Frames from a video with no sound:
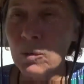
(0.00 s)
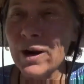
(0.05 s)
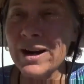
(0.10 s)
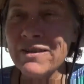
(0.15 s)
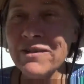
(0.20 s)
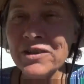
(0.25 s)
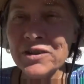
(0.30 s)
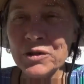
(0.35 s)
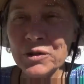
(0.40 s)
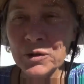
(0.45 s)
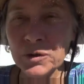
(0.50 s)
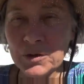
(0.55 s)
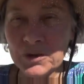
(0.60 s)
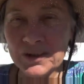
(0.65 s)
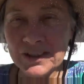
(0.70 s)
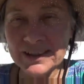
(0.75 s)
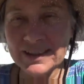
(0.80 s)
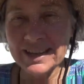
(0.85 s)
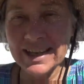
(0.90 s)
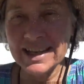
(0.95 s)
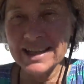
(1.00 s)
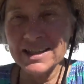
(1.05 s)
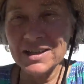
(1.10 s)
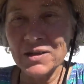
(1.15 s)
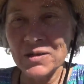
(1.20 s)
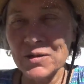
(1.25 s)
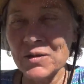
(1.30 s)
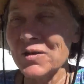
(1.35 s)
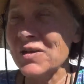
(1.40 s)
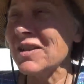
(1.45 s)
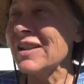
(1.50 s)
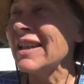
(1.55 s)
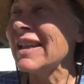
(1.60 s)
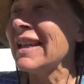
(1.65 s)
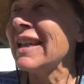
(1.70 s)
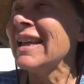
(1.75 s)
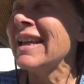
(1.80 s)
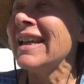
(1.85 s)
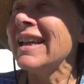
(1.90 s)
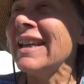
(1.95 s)
one of the tools that they use
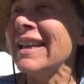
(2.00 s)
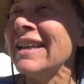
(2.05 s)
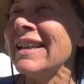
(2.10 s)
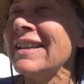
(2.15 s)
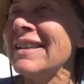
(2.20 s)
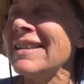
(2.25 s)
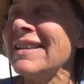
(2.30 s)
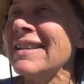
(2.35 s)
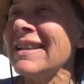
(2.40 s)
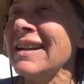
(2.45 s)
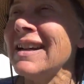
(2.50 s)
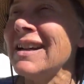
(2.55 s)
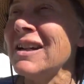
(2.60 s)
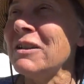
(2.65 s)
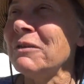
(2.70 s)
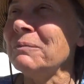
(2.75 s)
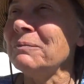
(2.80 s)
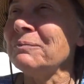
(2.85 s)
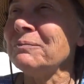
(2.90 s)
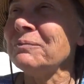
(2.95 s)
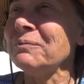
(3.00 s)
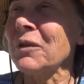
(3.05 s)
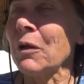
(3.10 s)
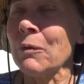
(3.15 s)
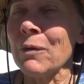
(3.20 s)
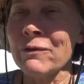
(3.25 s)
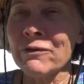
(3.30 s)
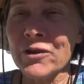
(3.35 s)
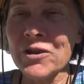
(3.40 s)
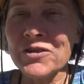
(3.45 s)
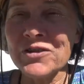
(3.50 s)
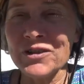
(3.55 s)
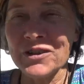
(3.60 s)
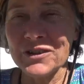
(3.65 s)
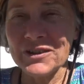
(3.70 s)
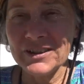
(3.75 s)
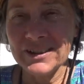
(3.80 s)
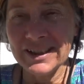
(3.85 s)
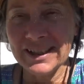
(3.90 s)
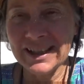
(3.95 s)
is um, reversal.